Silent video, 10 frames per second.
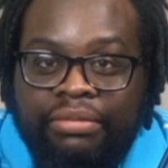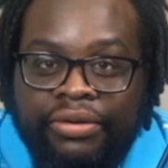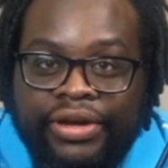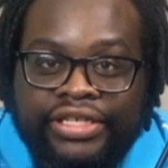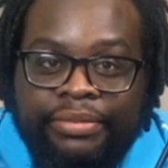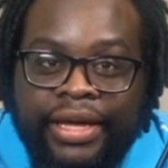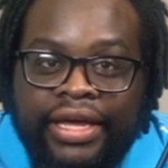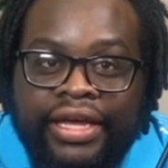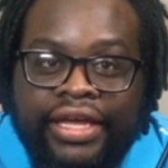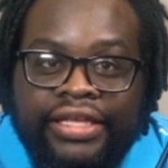my
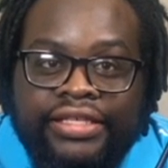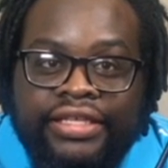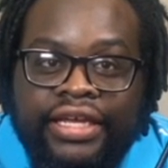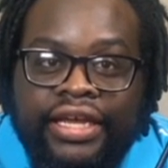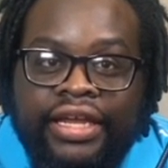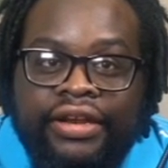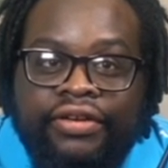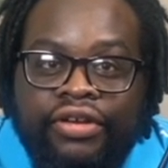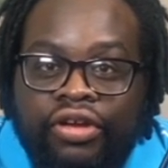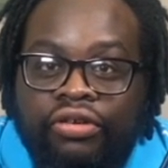resume and said,
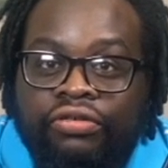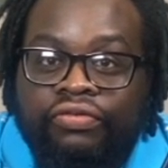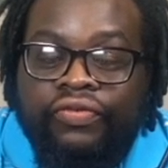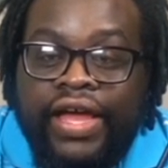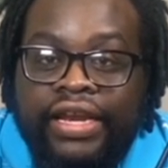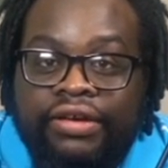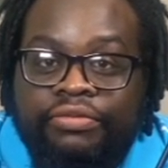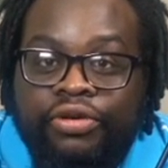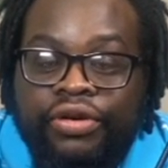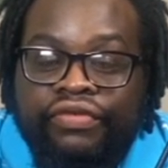go find out
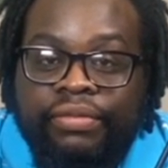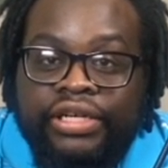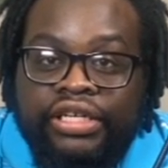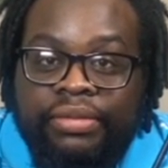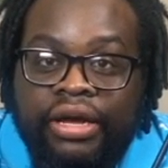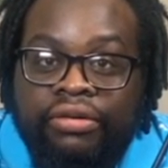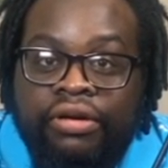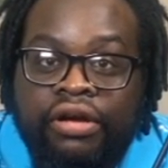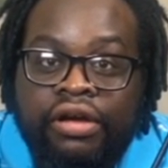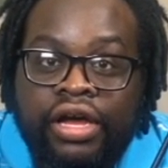more information about
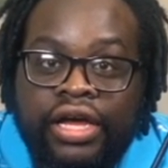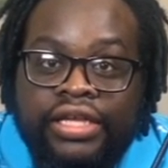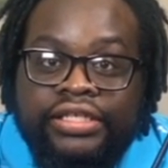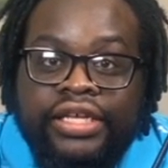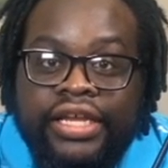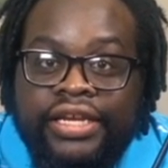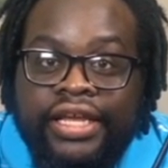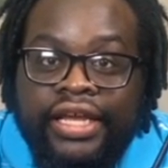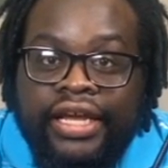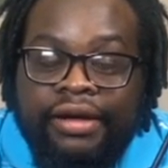us and
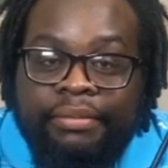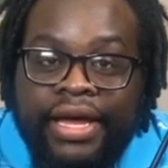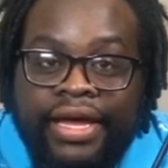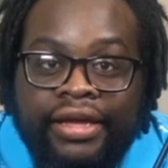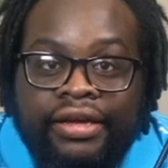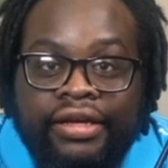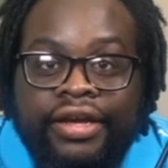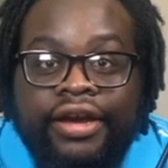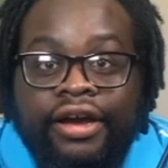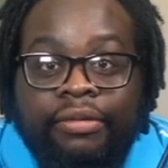then come back.
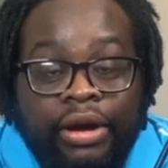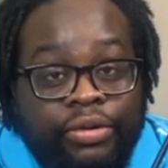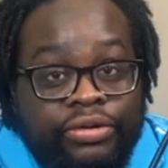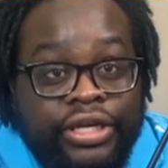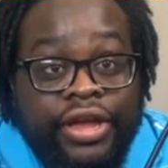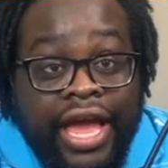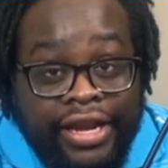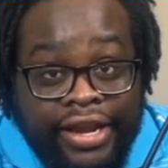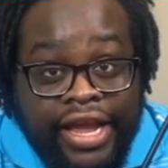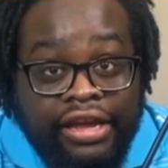I will tell you, I
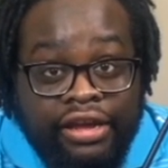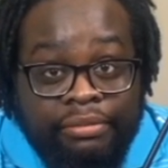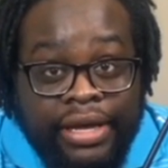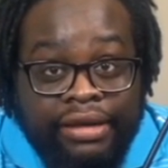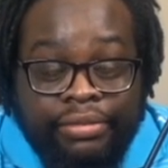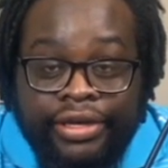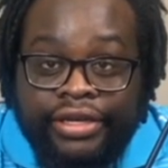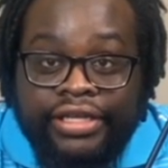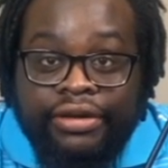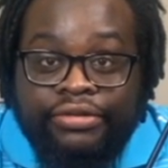did not come back
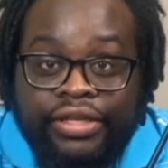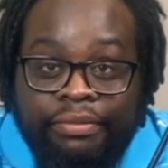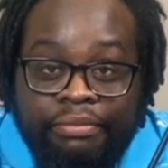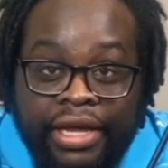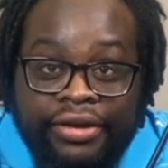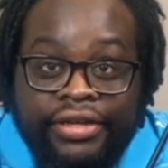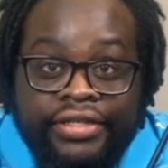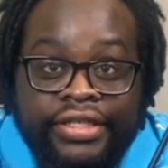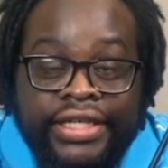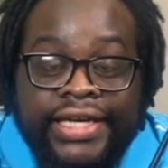because I was embarrassed.